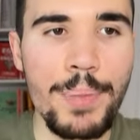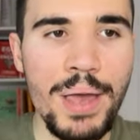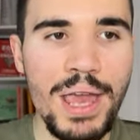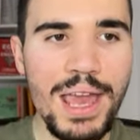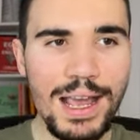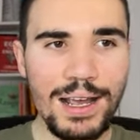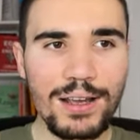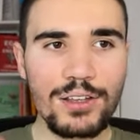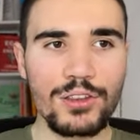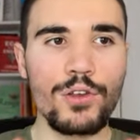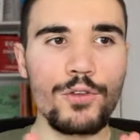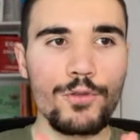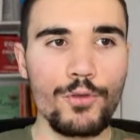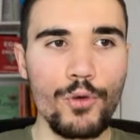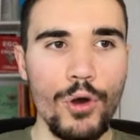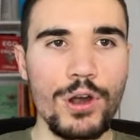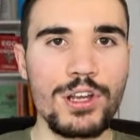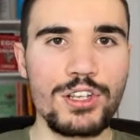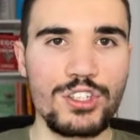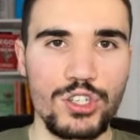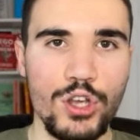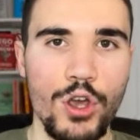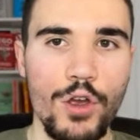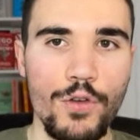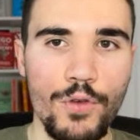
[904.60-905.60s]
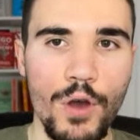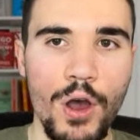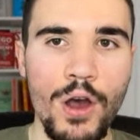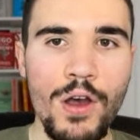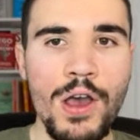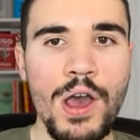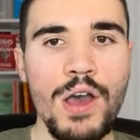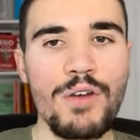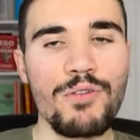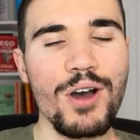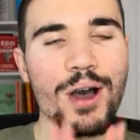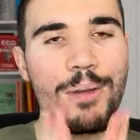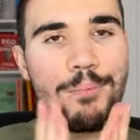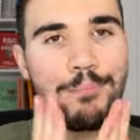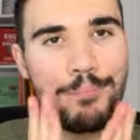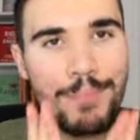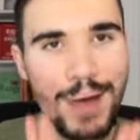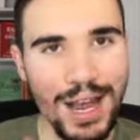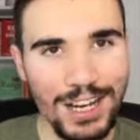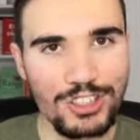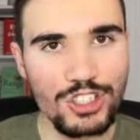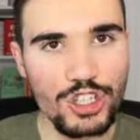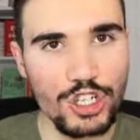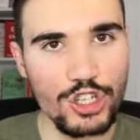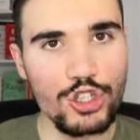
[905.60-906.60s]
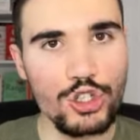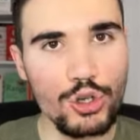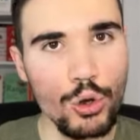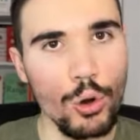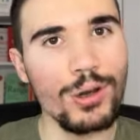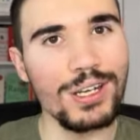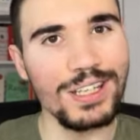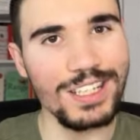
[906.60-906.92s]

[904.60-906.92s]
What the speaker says: pick the voiceover that matches your